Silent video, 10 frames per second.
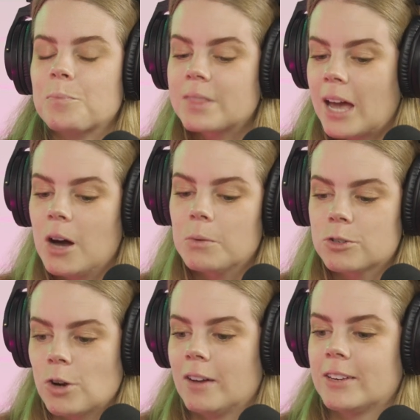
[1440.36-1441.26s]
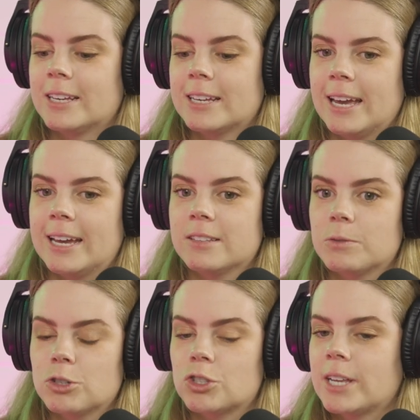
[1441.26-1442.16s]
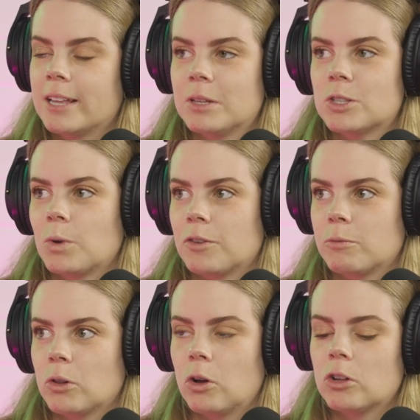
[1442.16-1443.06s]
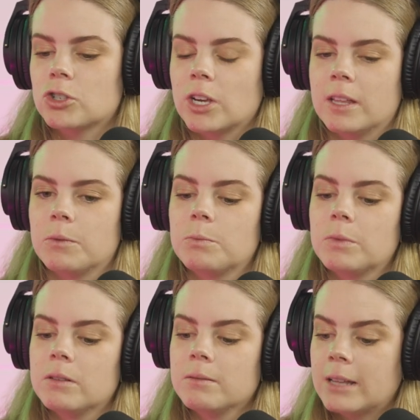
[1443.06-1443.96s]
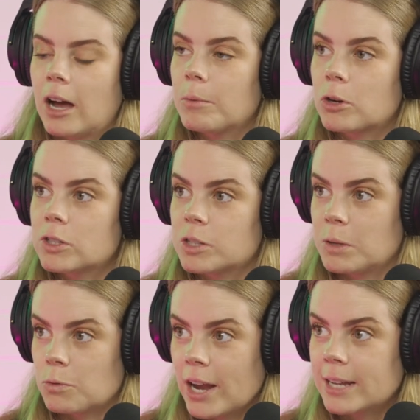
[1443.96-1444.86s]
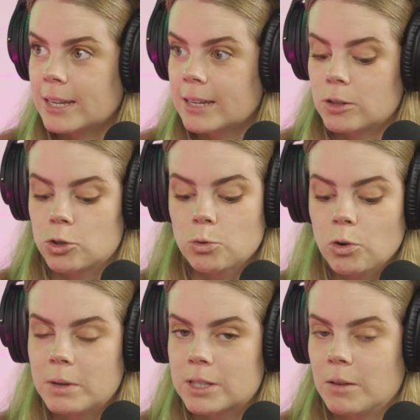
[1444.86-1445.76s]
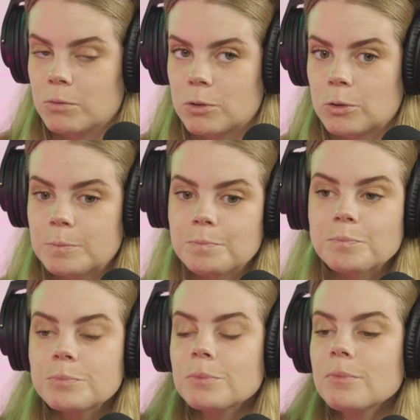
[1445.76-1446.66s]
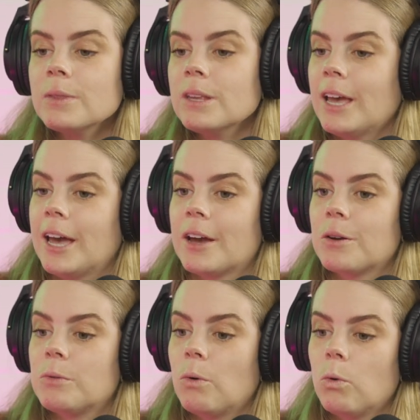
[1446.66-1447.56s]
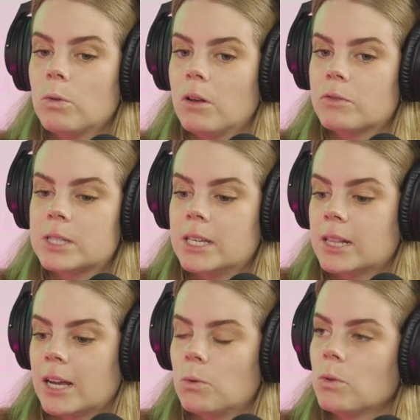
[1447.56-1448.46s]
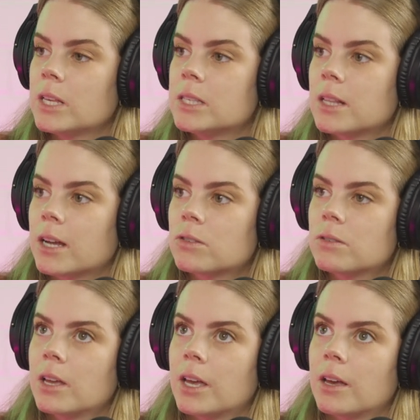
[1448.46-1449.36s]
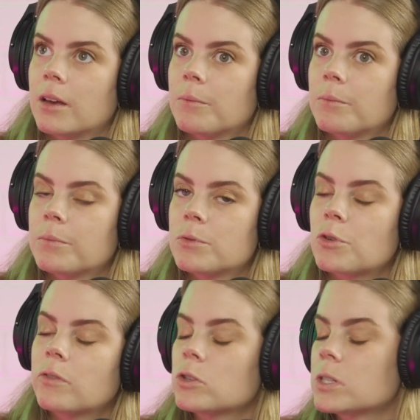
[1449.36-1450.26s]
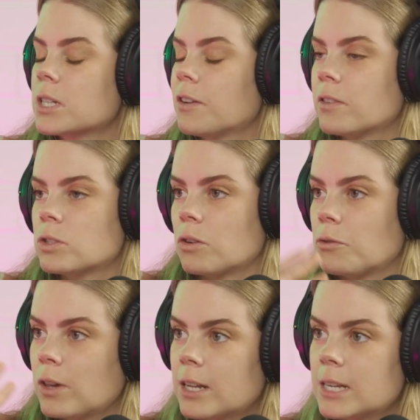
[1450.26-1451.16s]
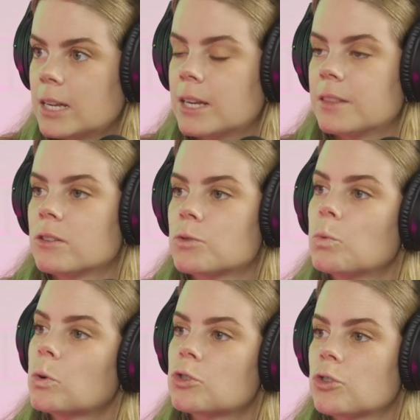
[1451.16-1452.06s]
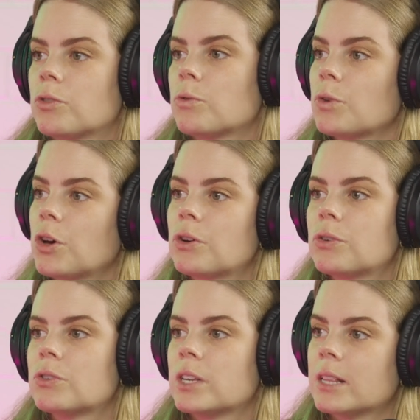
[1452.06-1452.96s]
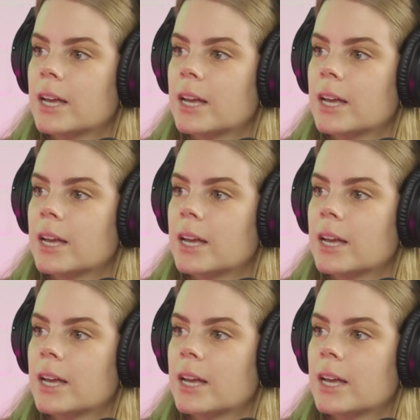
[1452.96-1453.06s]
now we're driving, and we're just 10 minutes away from the lodge. And then now, because it's been raining and the storm has come through, obviously like all these like rivers and stuff have started flooding, and there's water on the road, and